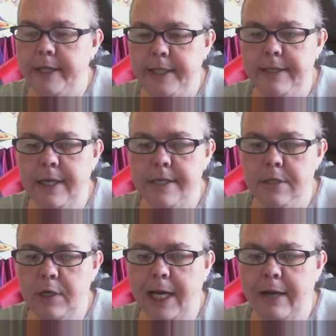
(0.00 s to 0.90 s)
that's on
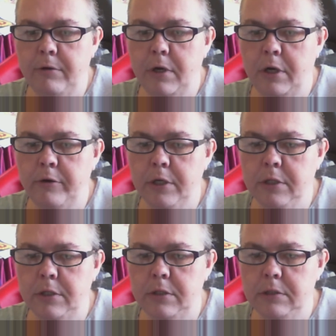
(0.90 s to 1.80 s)

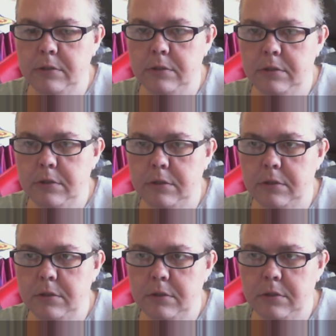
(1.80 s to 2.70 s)
Oracle
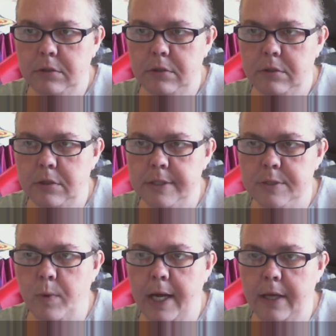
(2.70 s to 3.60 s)
as
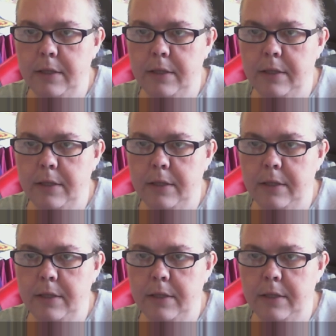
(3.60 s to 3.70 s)
well.